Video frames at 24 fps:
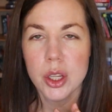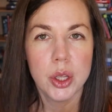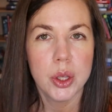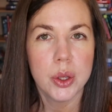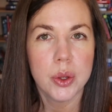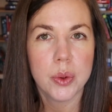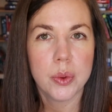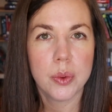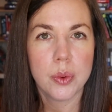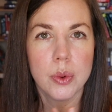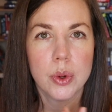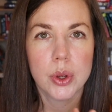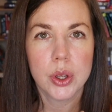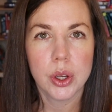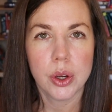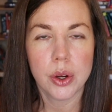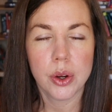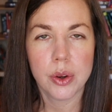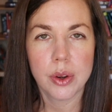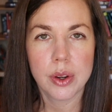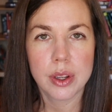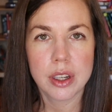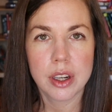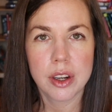who
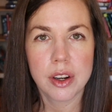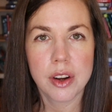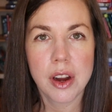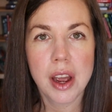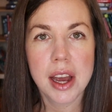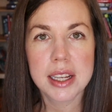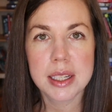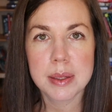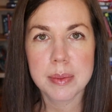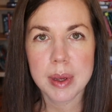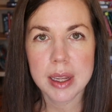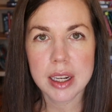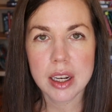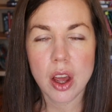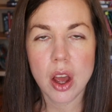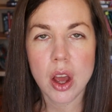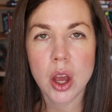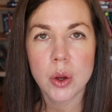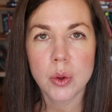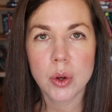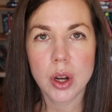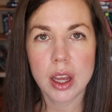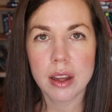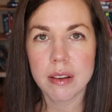her and her husband
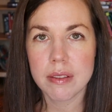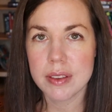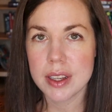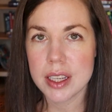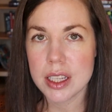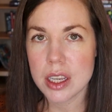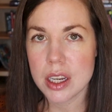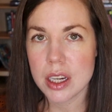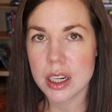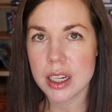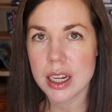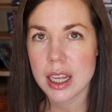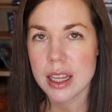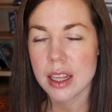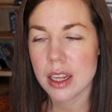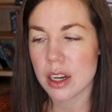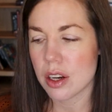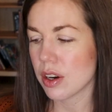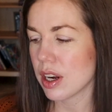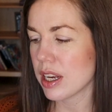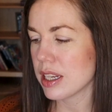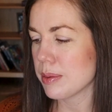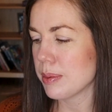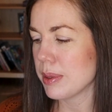own a vineyard, and then
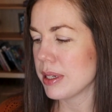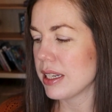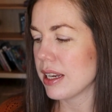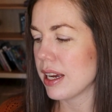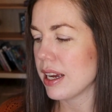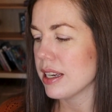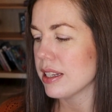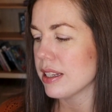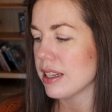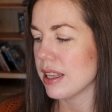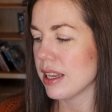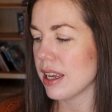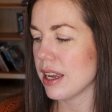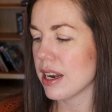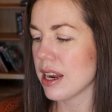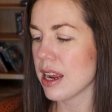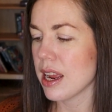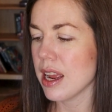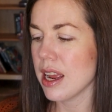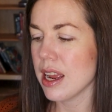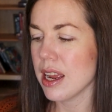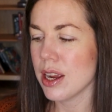her husband dies, and then